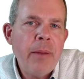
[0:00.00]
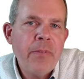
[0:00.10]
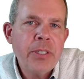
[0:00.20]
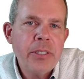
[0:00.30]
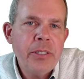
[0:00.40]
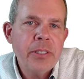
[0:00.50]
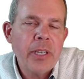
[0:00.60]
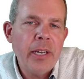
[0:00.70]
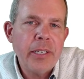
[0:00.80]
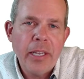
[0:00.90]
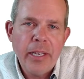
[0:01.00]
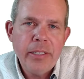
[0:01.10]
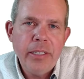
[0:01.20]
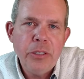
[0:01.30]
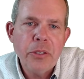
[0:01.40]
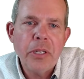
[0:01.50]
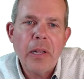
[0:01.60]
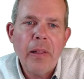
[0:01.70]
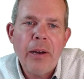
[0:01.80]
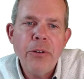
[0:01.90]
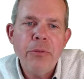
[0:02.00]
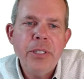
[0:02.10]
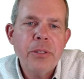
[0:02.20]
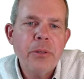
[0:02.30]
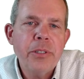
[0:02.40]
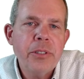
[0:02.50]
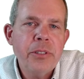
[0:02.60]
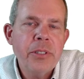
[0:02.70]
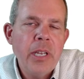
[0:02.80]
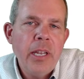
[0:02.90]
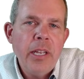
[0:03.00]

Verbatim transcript: emphasis on connecting to the cloud resources.